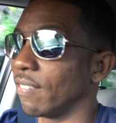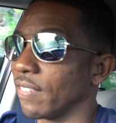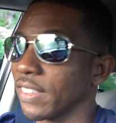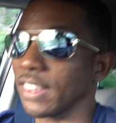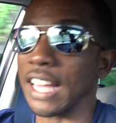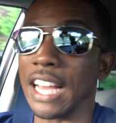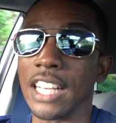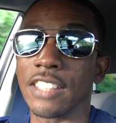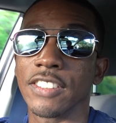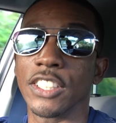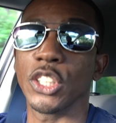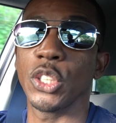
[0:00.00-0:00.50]

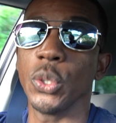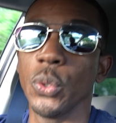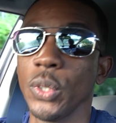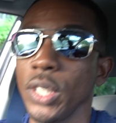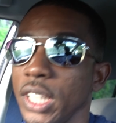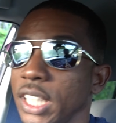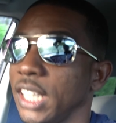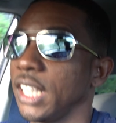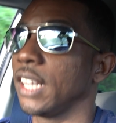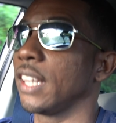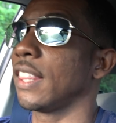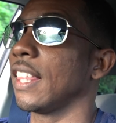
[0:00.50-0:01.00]
thanks for
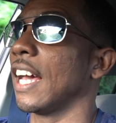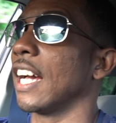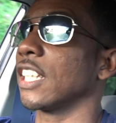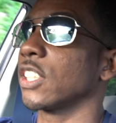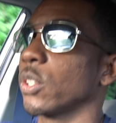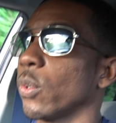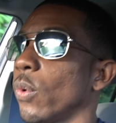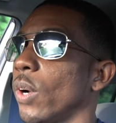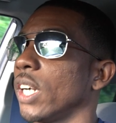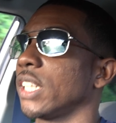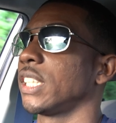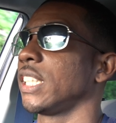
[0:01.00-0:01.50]
tuning in, thanks
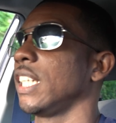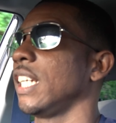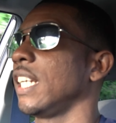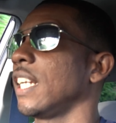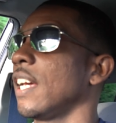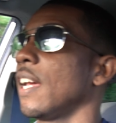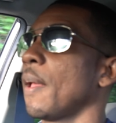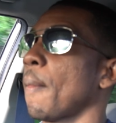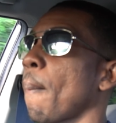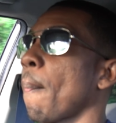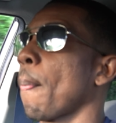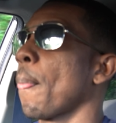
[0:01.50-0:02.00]
for
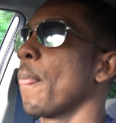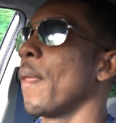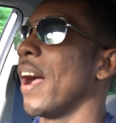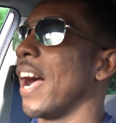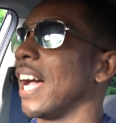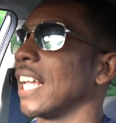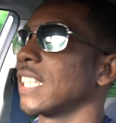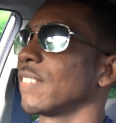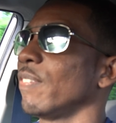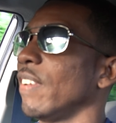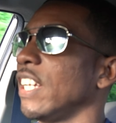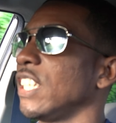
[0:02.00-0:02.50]
watching.
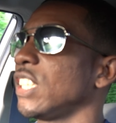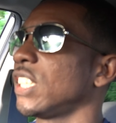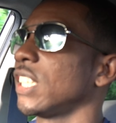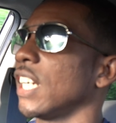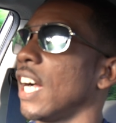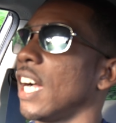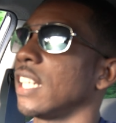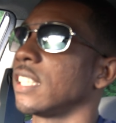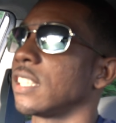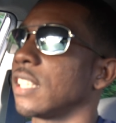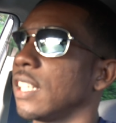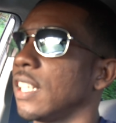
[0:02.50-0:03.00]
As
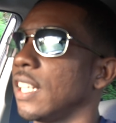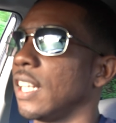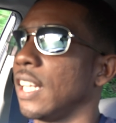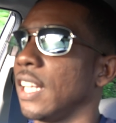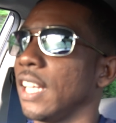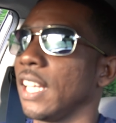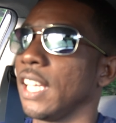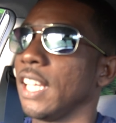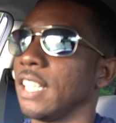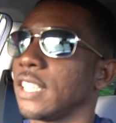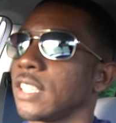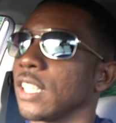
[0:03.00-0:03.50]
mentioned,
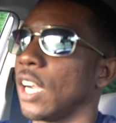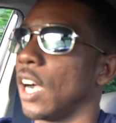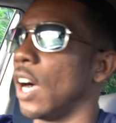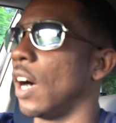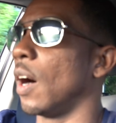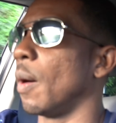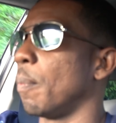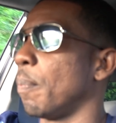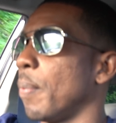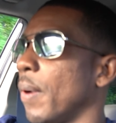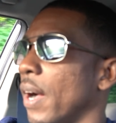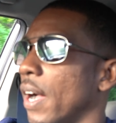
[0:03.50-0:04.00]
hit
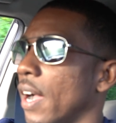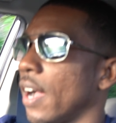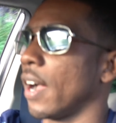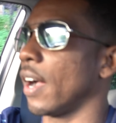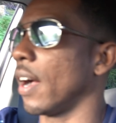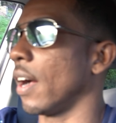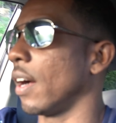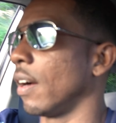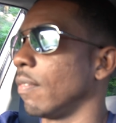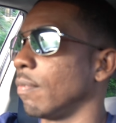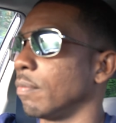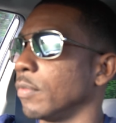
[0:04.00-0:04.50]
up
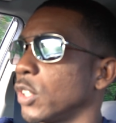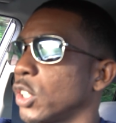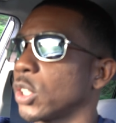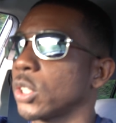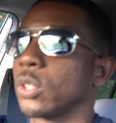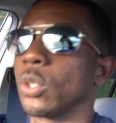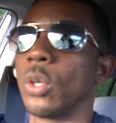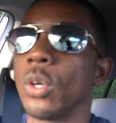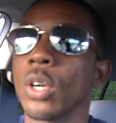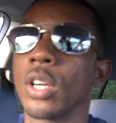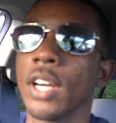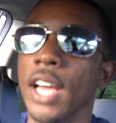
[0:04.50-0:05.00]

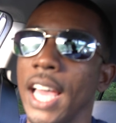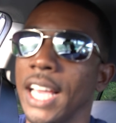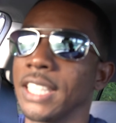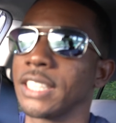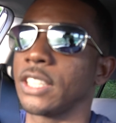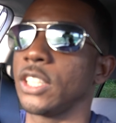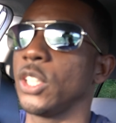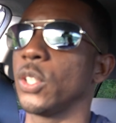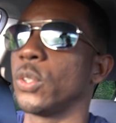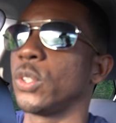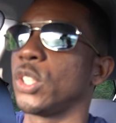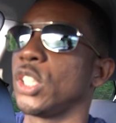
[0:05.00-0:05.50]

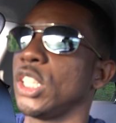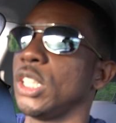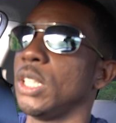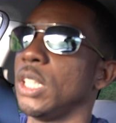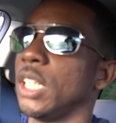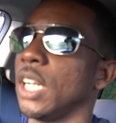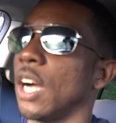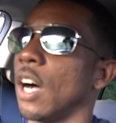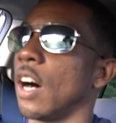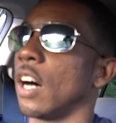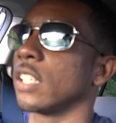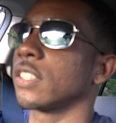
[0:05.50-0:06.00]

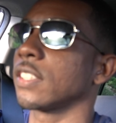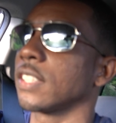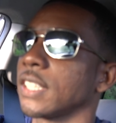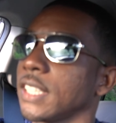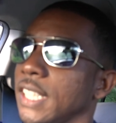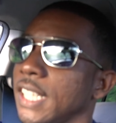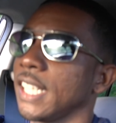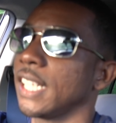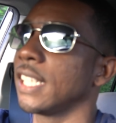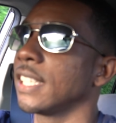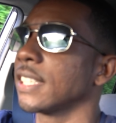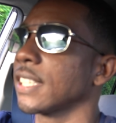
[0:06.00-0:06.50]
STOG Auto
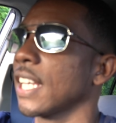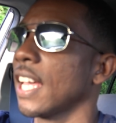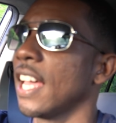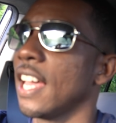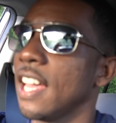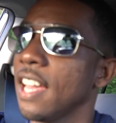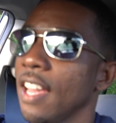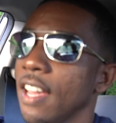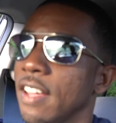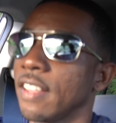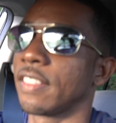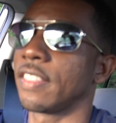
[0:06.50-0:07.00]
Sales.
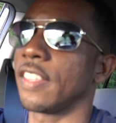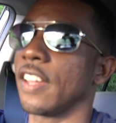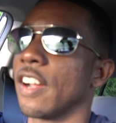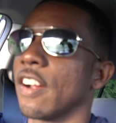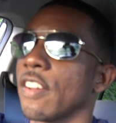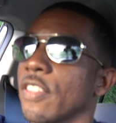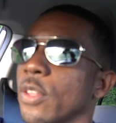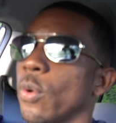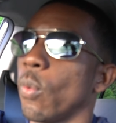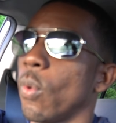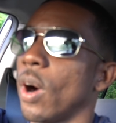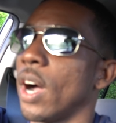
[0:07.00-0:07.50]

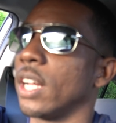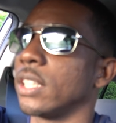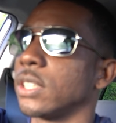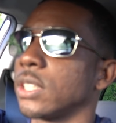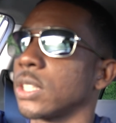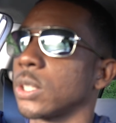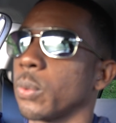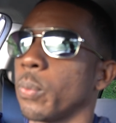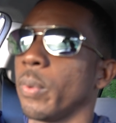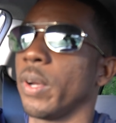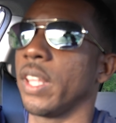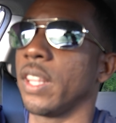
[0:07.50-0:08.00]
They're the
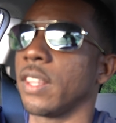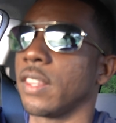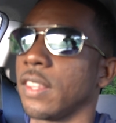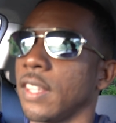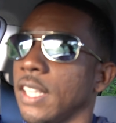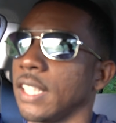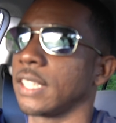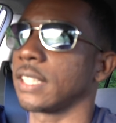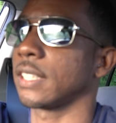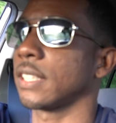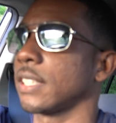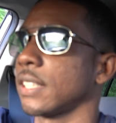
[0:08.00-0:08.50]
ones with
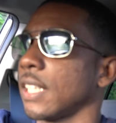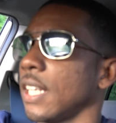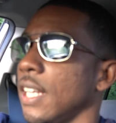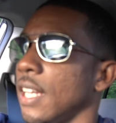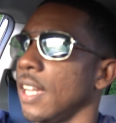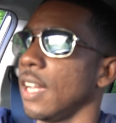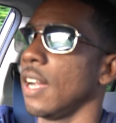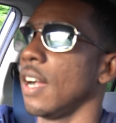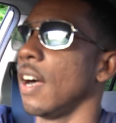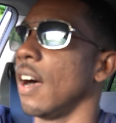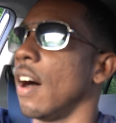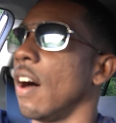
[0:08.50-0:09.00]
this
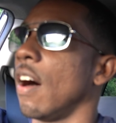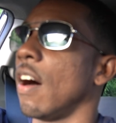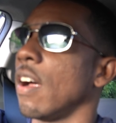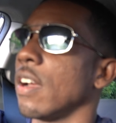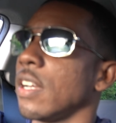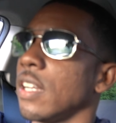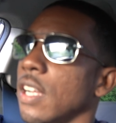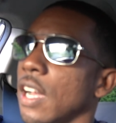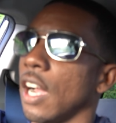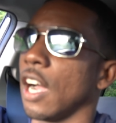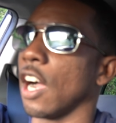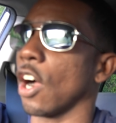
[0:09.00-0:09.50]

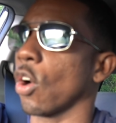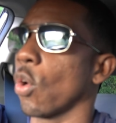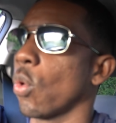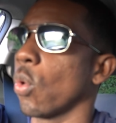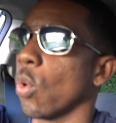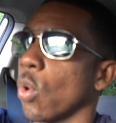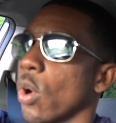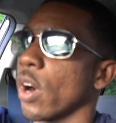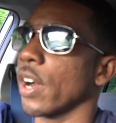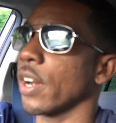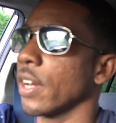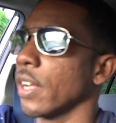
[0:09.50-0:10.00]
Honda
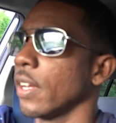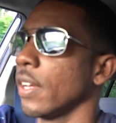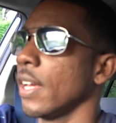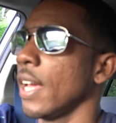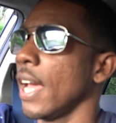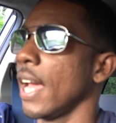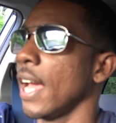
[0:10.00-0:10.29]
Accord.